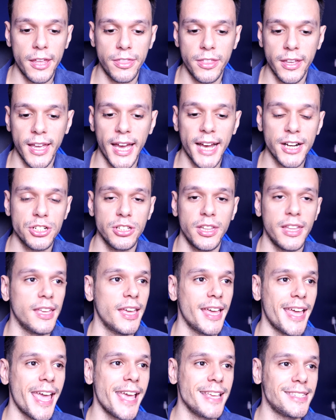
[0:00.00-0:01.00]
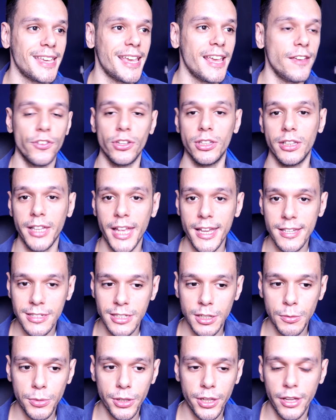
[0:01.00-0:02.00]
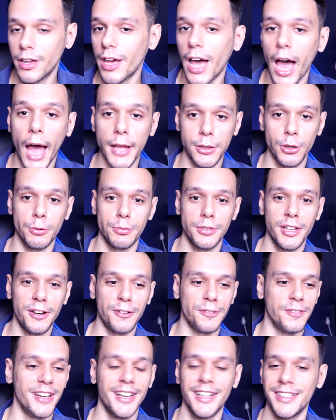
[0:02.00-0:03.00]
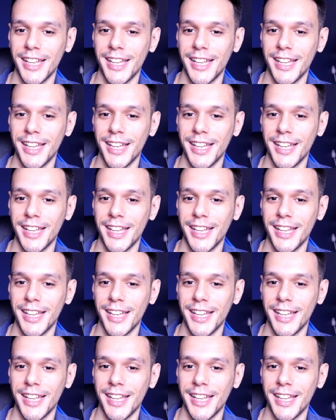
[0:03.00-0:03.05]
think actually it's even less similar, I don't know.